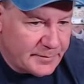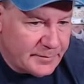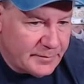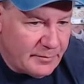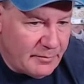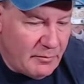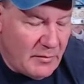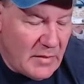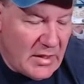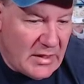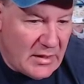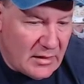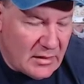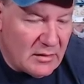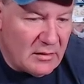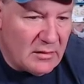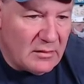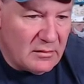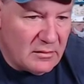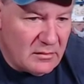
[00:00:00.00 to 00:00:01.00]
meet
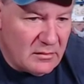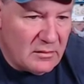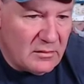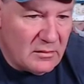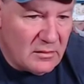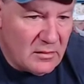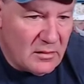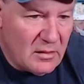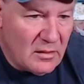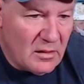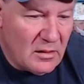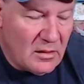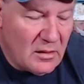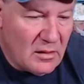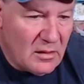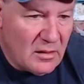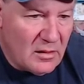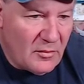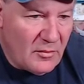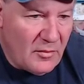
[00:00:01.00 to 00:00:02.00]

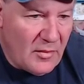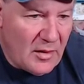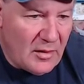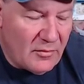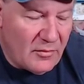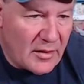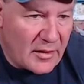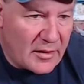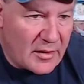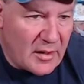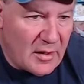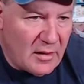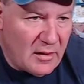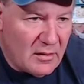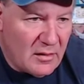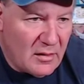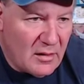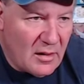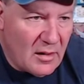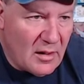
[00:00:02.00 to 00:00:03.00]
meet Ricky,
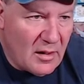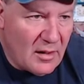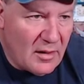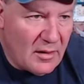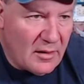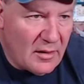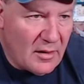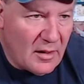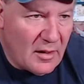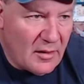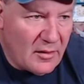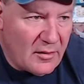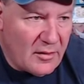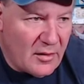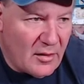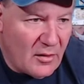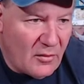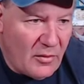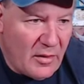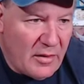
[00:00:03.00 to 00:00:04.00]
and uh, you
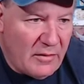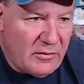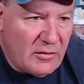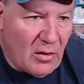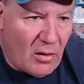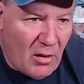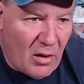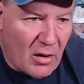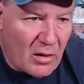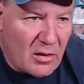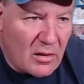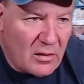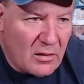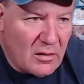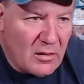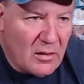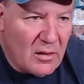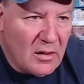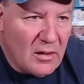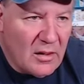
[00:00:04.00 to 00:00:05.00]
know we talk
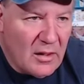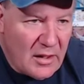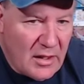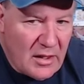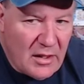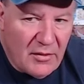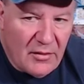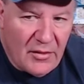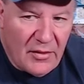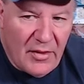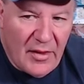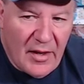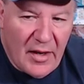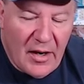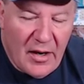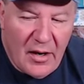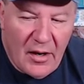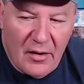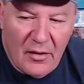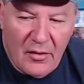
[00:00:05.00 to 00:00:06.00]
here and
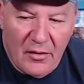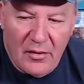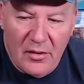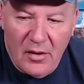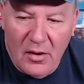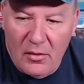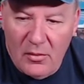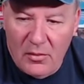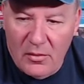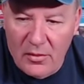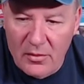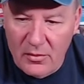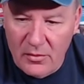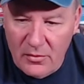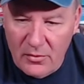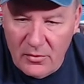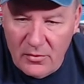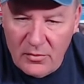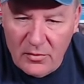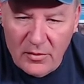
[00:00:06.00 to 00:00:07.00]
there. You know
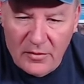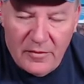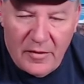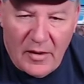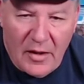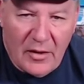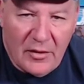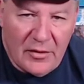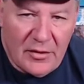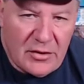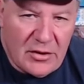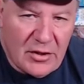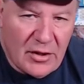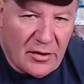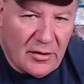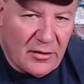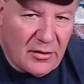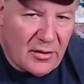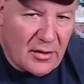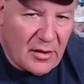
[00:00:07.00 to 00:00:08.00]
we follow each
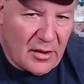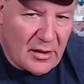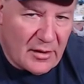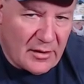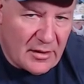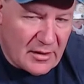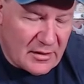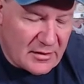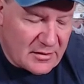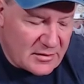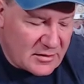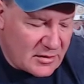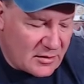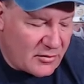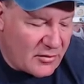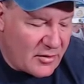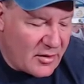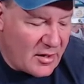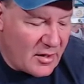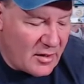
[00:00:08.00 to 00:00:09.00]
other on
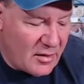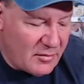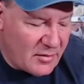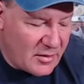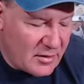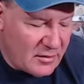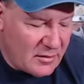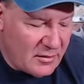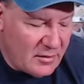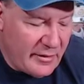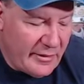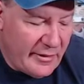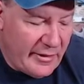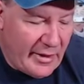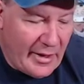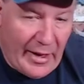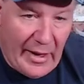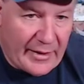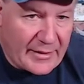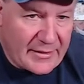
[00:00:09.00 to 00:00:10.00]
Instagram and
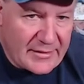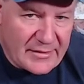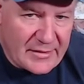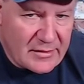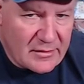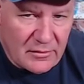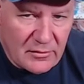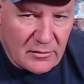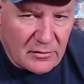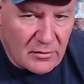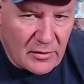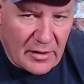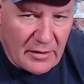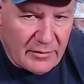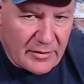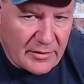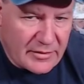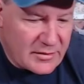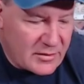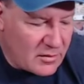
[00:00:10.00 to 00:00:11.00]
X or
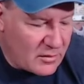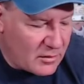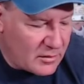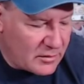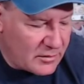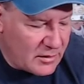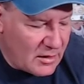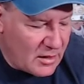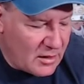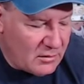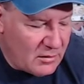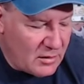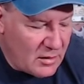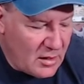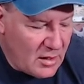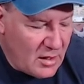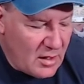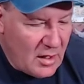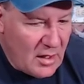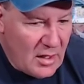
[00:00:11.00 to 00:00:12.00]
whatever it's called now,
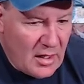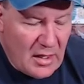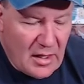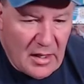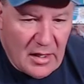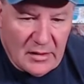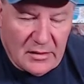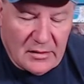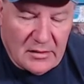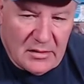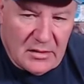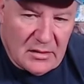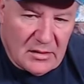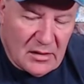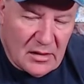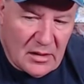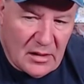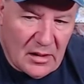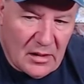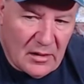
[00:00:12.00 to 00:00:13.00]
and
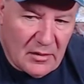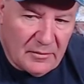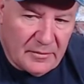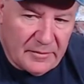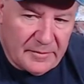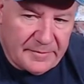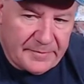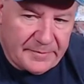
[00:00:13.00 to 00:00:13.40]
um,